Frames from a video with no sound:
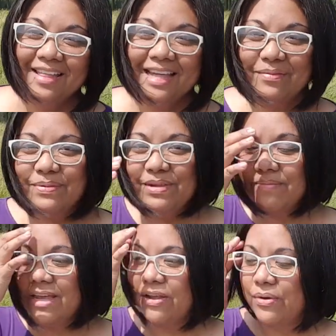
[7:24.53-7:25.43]
that would be
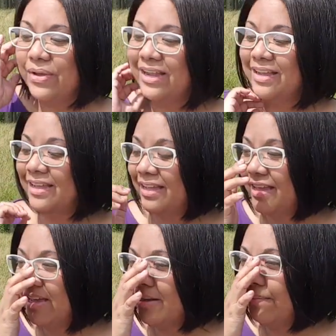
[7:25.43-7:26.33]
my quick
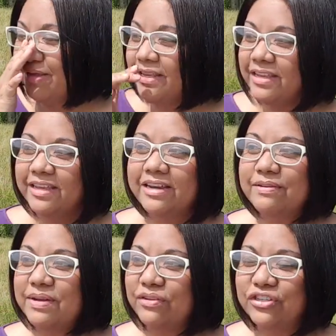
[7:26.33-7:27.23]
opinion
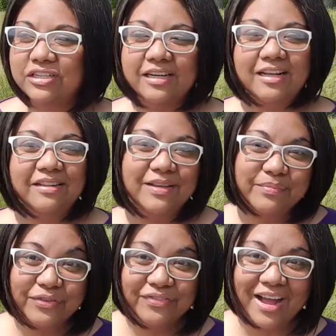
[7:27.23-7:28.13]
about Chanel
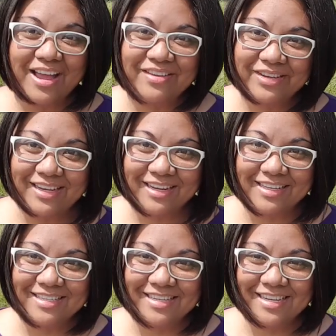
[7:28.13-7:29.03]
number 5
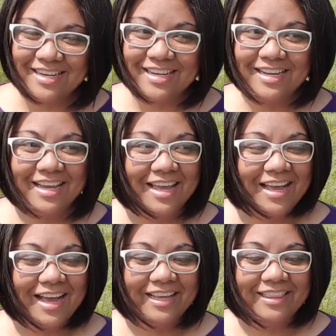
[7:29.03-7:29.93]
EDT.
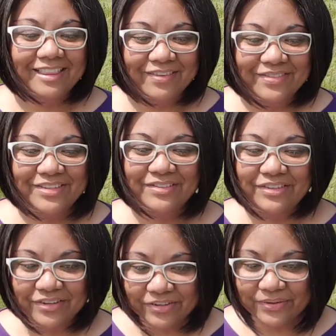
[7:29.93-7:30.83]
I'd love to
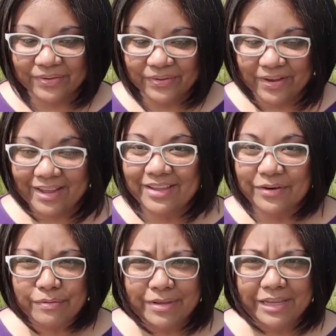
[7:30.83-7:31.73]
know
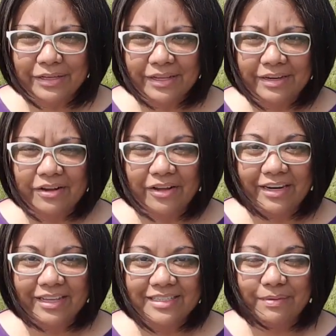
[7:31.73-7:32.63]
your opinion
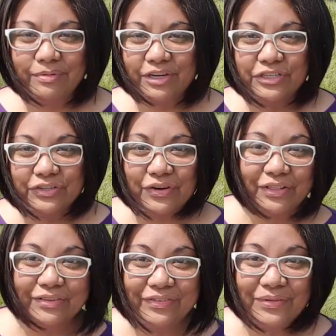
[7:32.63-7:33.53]
on it. I'm pretty sure
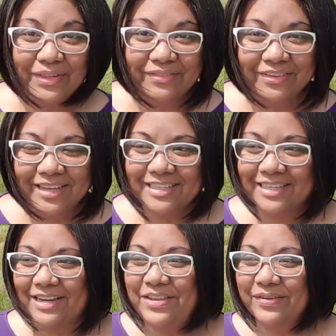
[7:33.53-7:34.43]
all of you love it,
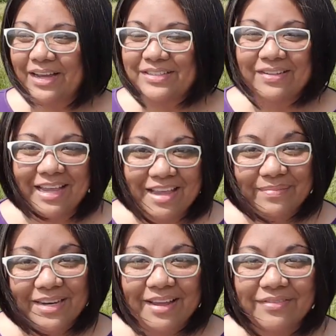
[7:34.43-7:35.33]
and you guys all
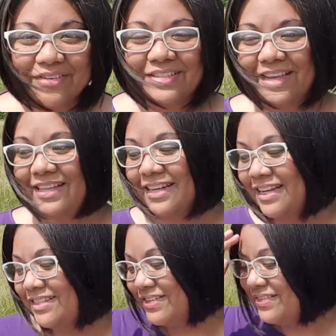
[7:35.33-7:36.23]
hate me now for saying that
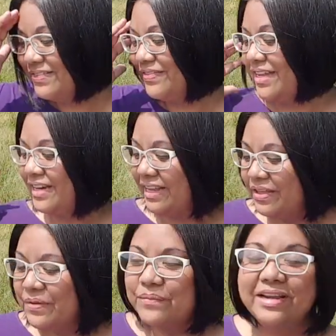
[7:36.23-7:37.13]
I don't, but
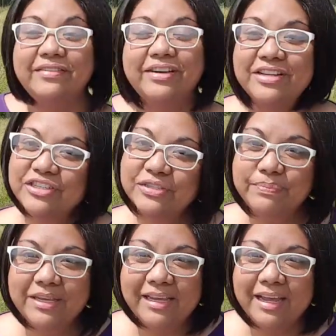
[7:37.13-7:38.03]
whatever, it's just
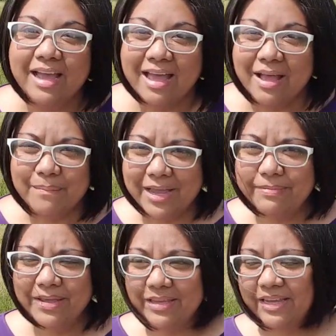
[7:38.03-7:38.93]
me, my
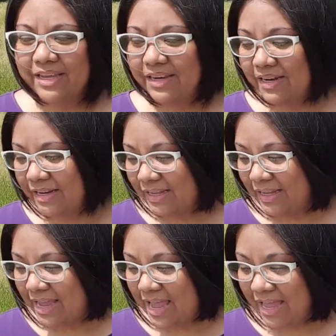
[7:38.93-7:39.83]
opinion,
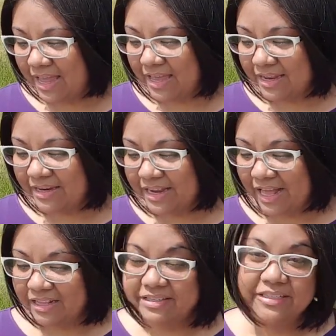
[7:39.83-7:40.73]
and
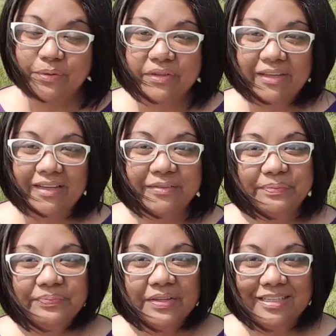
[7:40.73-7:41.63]
I'll stick with it.
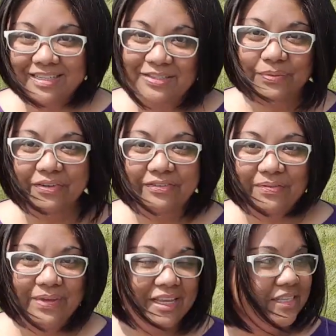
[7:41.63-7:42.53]
It doesn't work
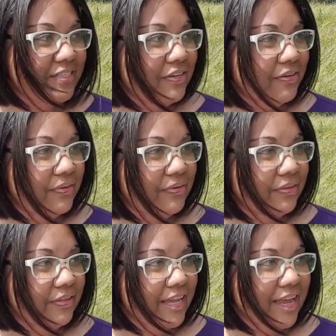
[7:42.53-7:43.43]
for me. So
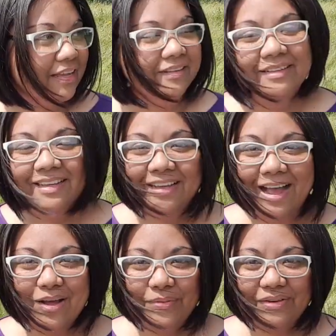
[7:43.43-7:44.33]
yeah,
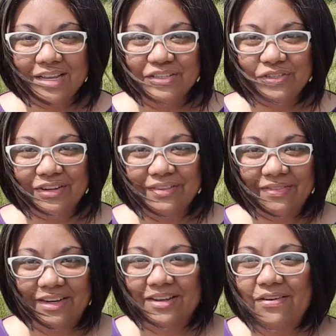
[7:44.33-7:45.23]
I hope you guys enjoyed the
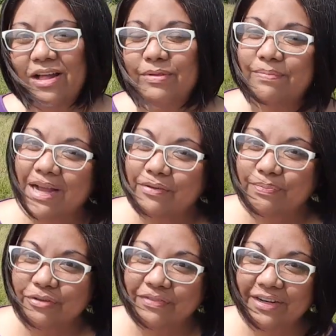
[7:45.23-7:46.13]
video. I'll be back
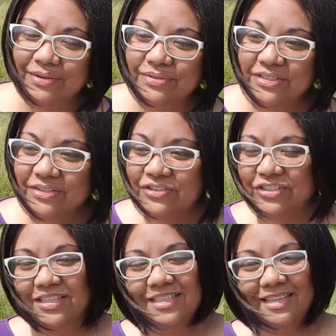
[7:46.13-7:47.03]
with more videos soon.
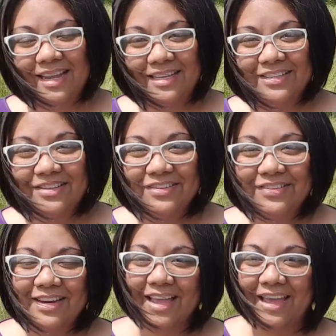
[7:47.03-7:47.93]
Just stay
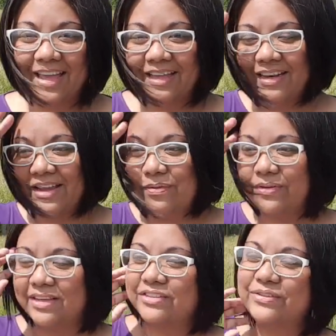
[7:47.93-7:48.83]
tuned, and I hope
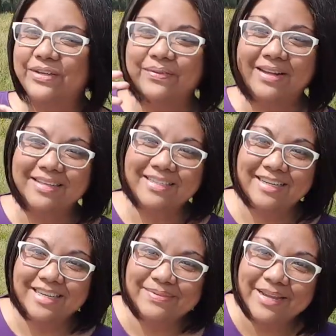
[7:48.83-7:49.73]
you guys are doing well. See
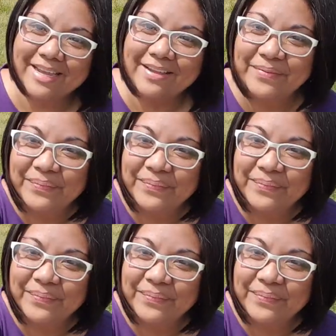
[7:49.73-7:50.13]
you guys. Bye.